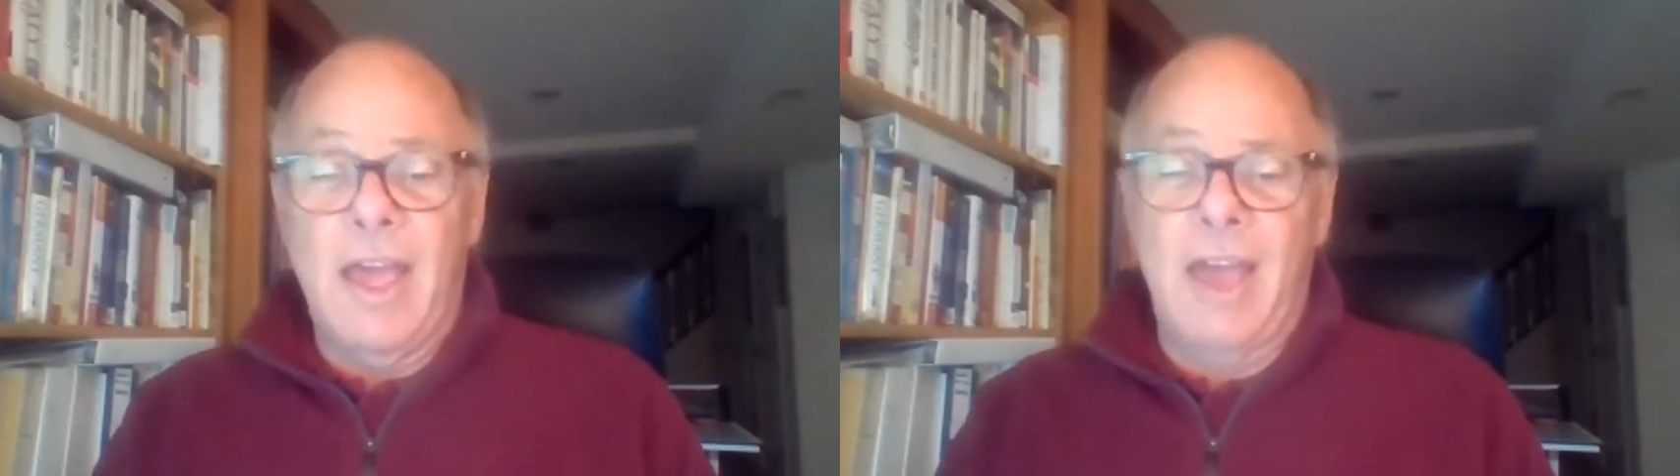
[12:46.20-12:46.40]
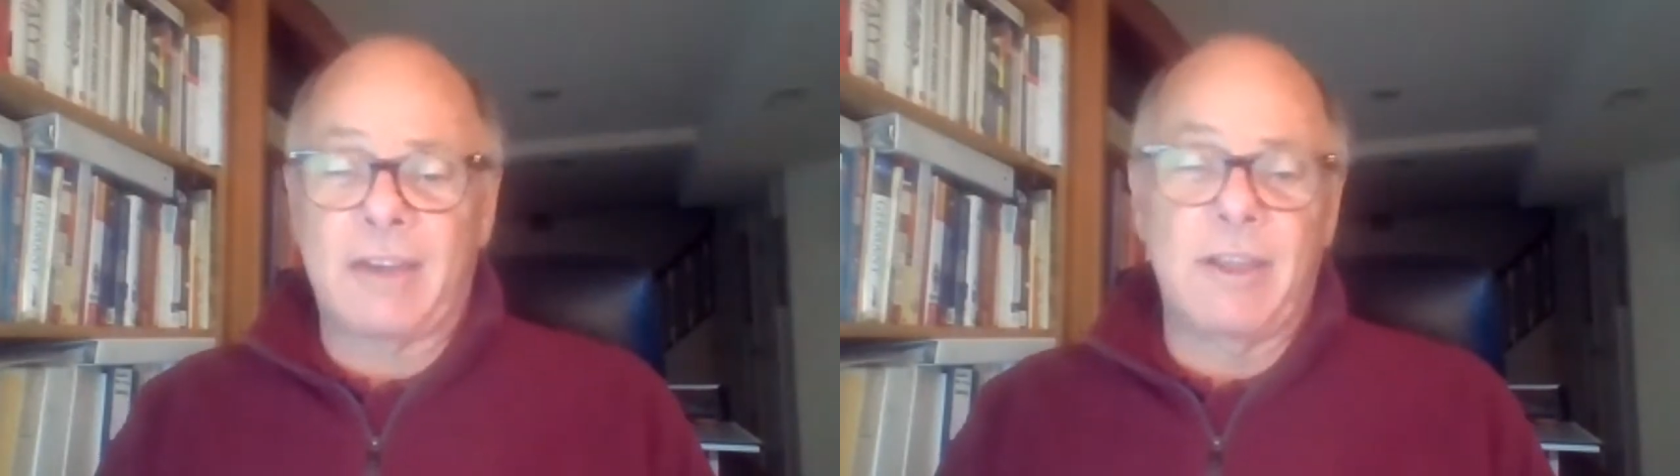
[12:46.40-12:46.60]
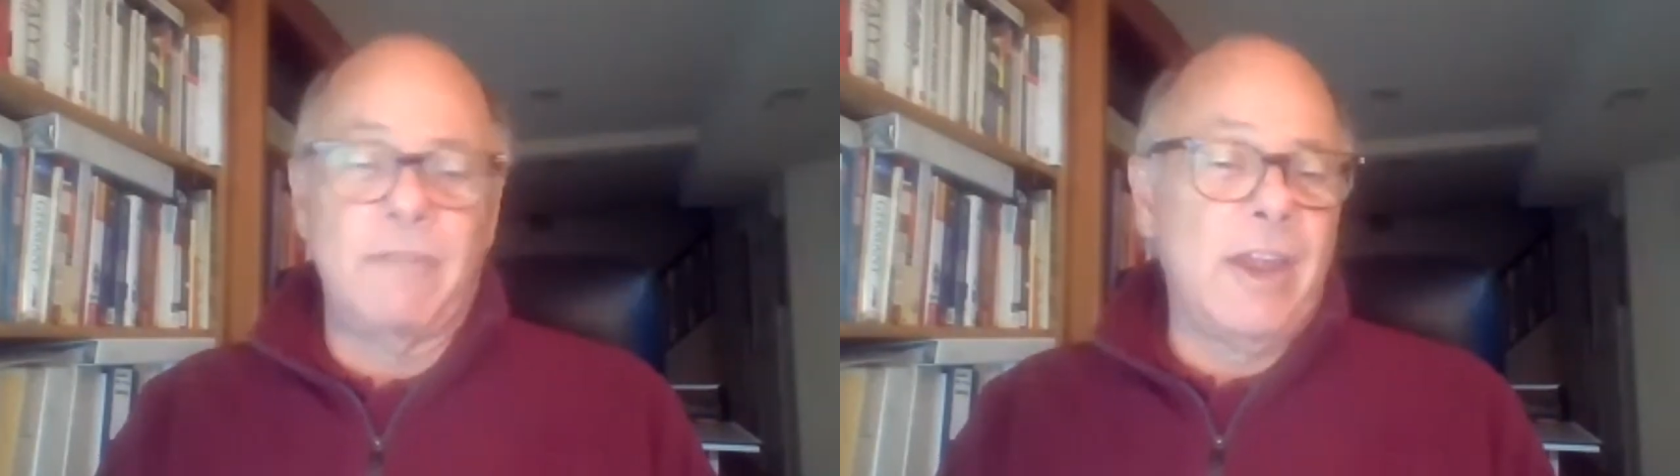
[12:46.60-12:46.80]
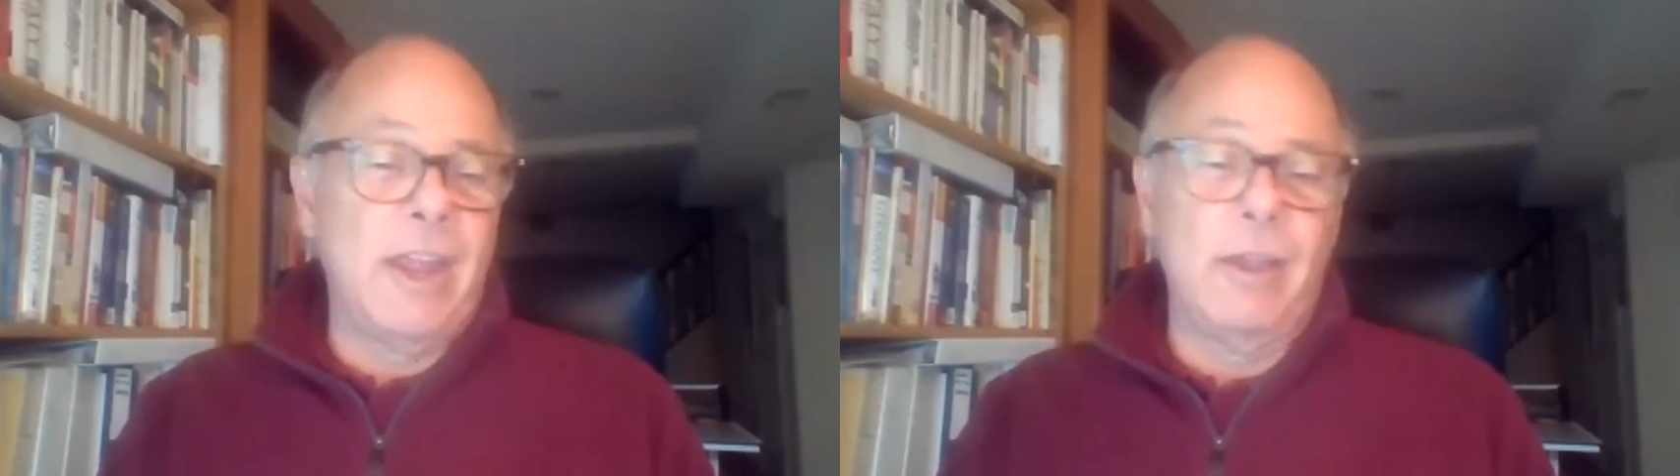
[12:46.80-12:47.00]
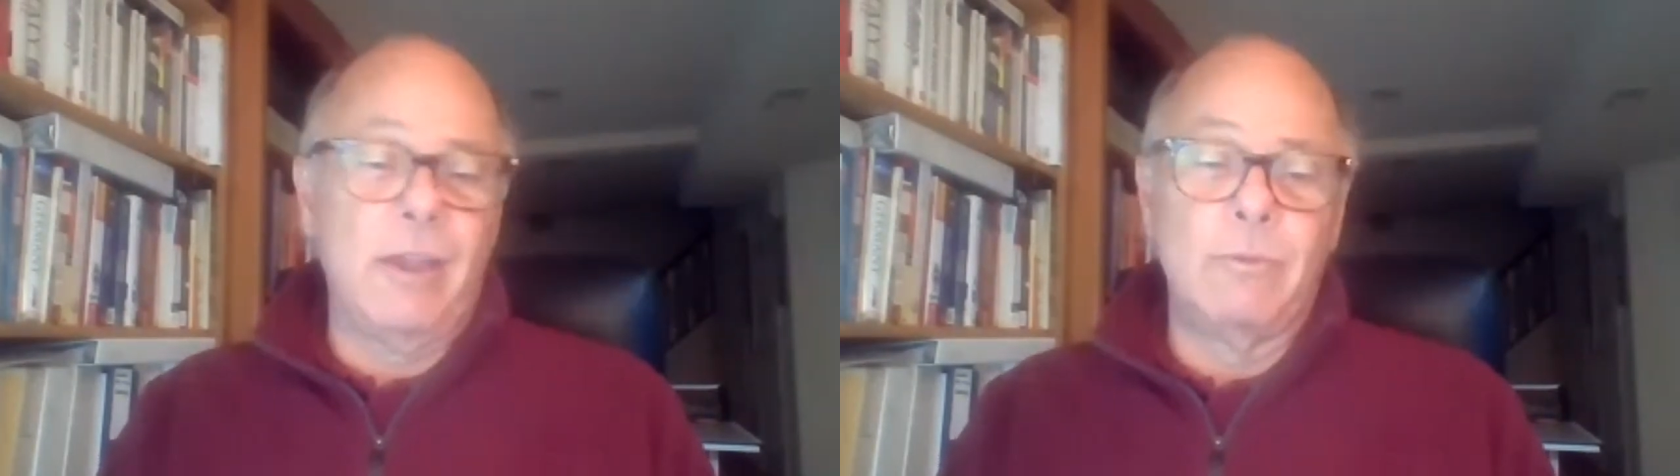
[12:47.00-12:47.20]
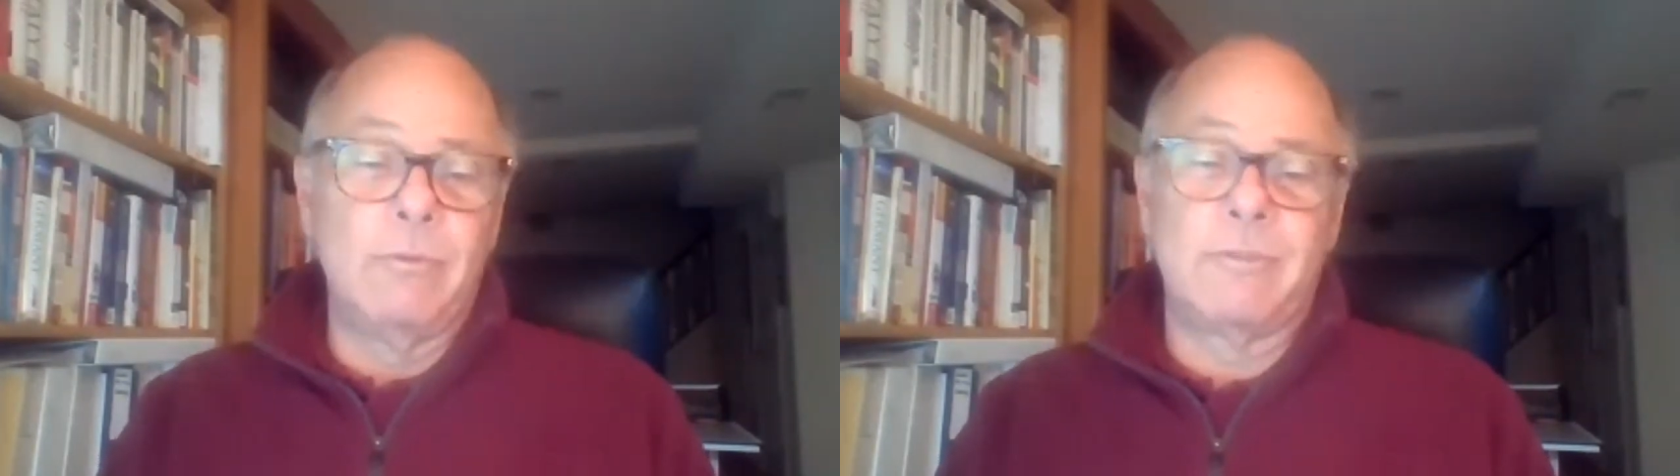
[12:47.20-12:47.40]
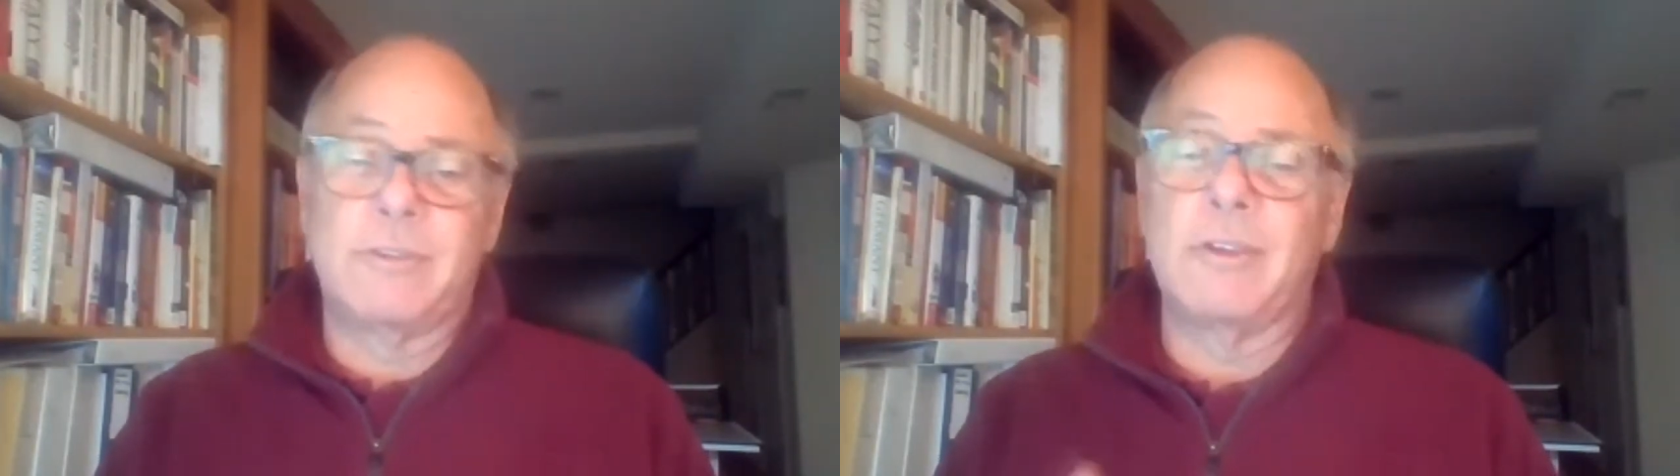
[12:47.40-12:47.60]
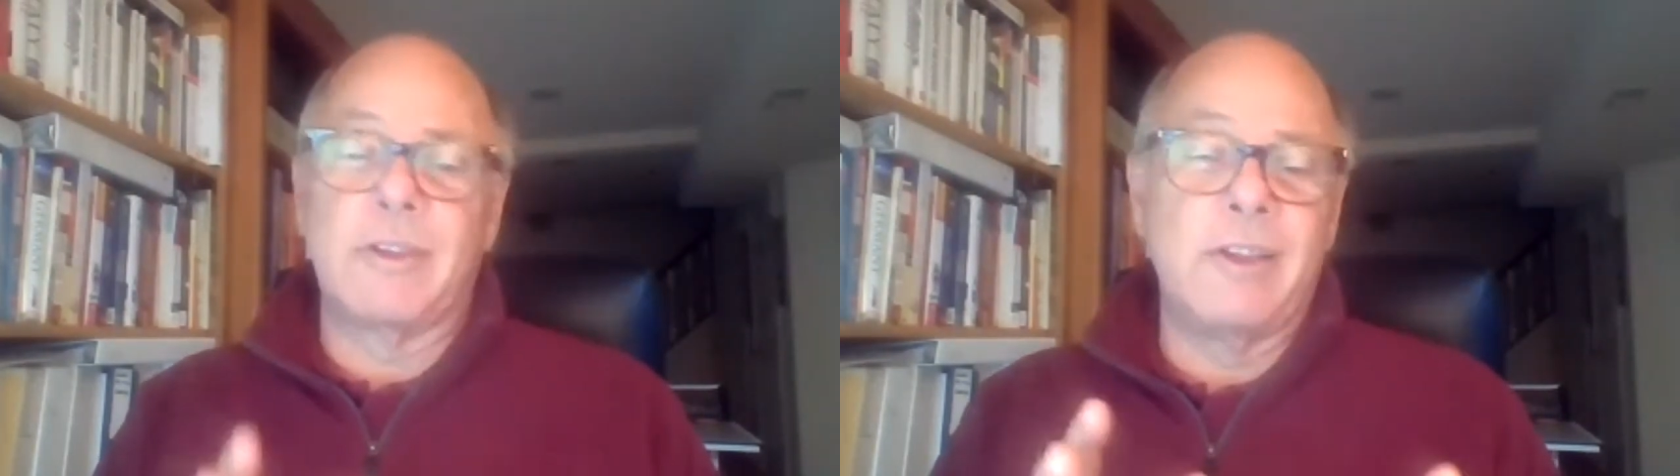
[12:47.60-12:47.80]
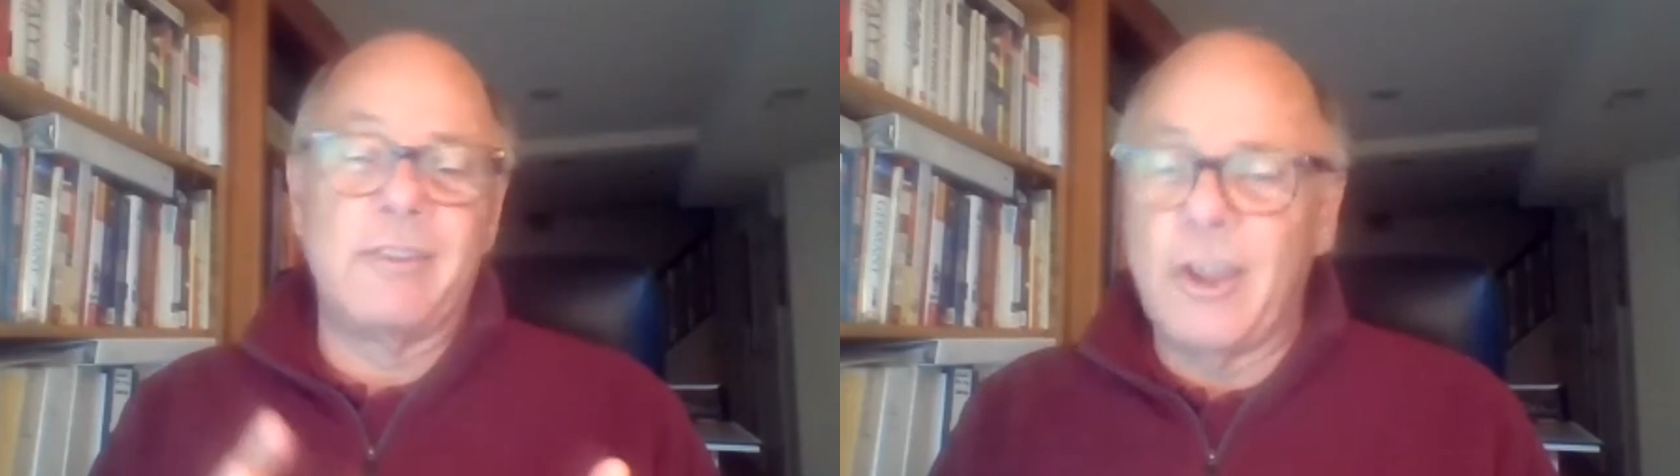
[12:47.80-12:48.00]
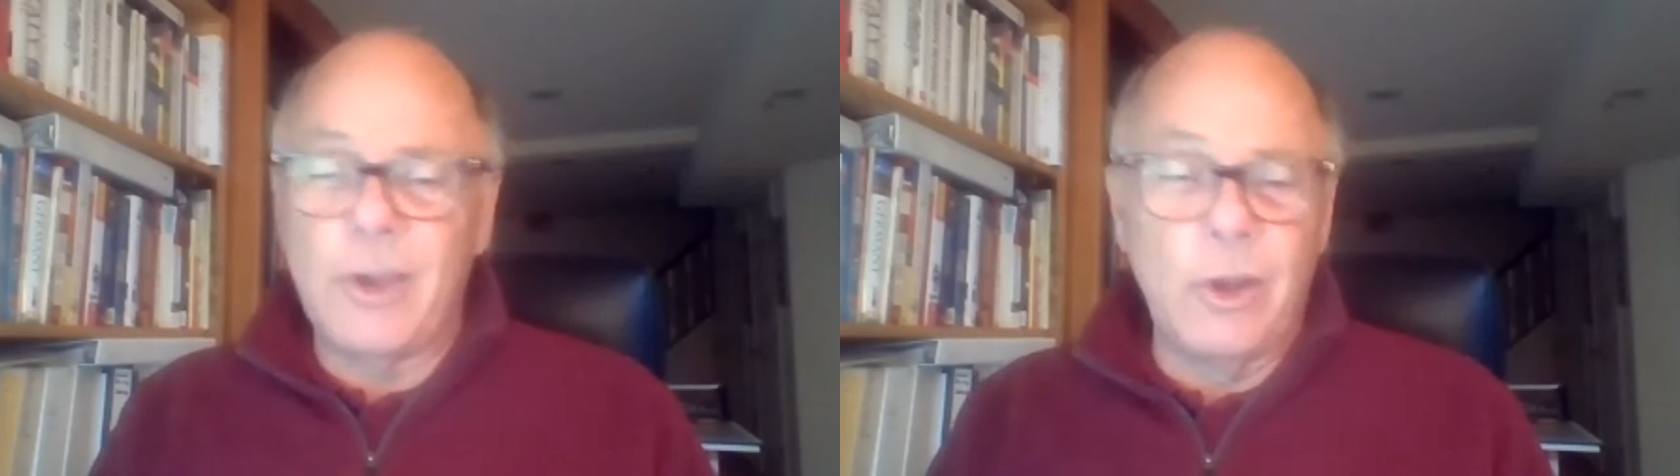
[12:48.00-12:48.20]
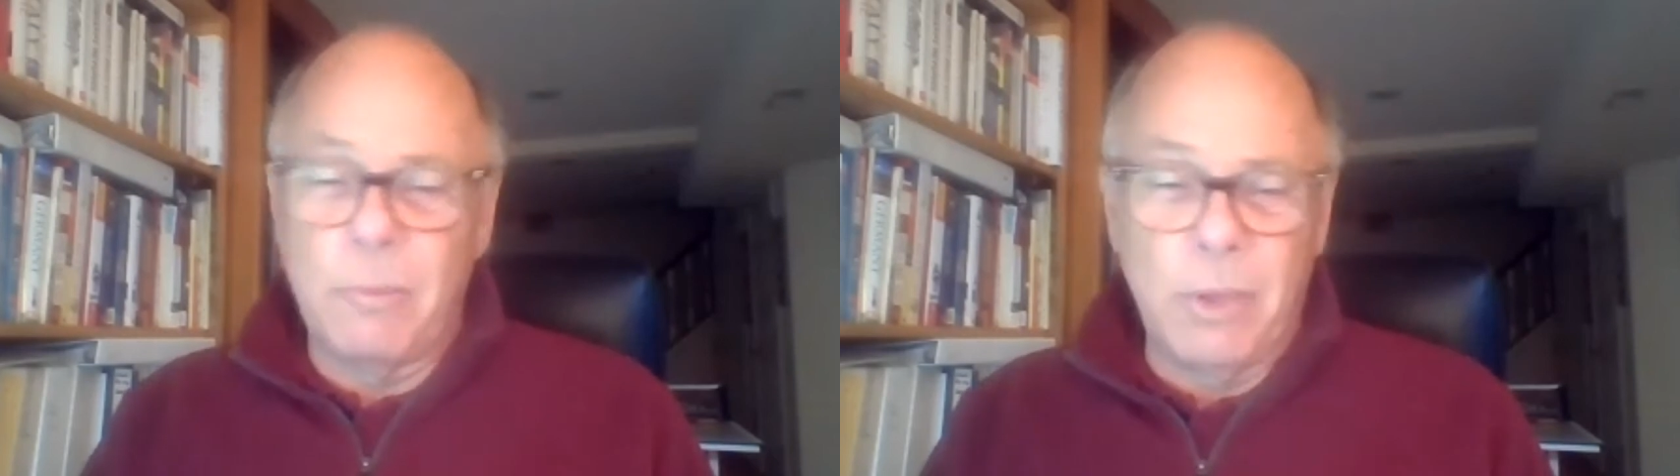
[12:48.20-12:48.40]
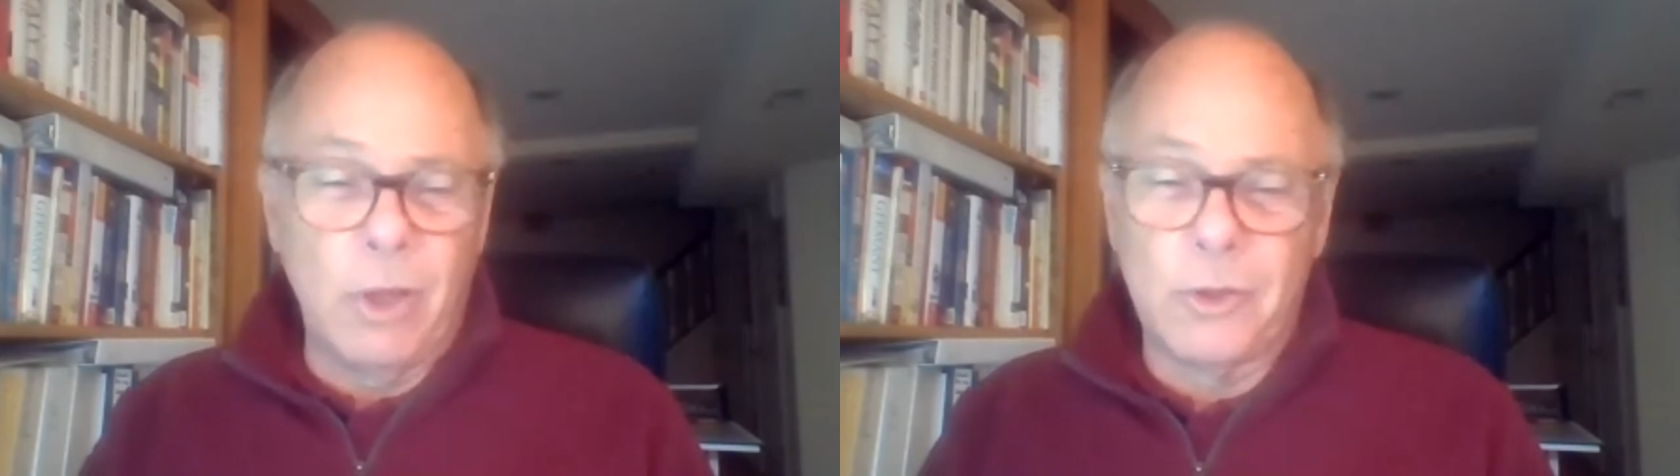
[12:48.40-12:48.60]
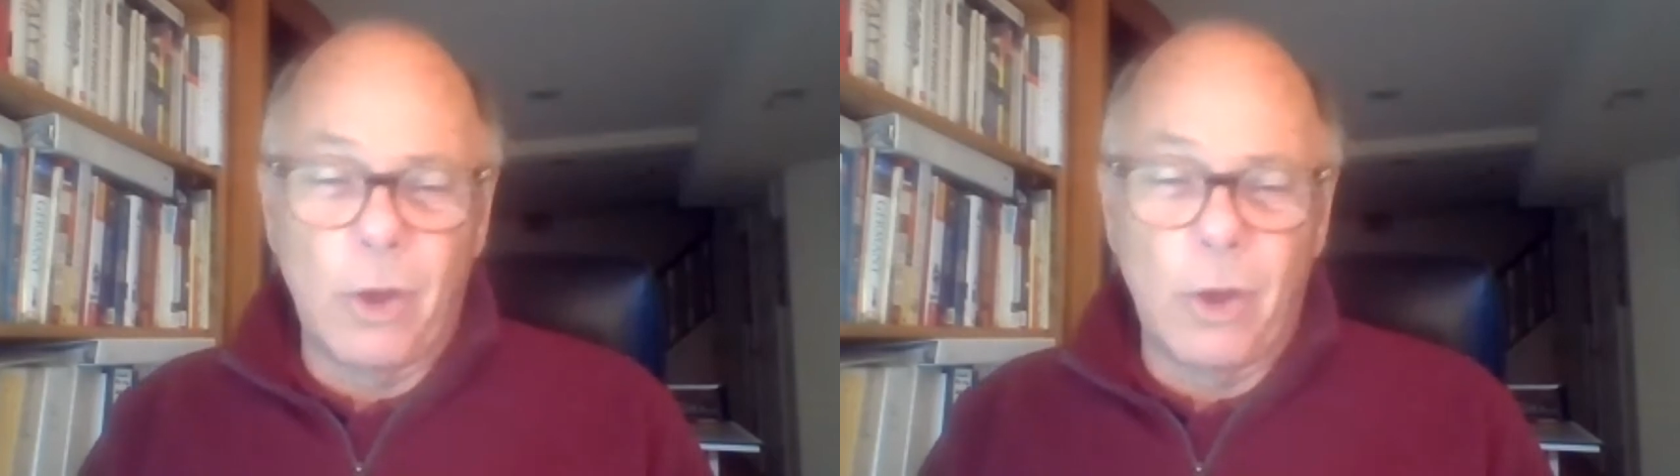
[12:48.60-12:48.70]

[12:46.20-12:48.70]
activity to continue to build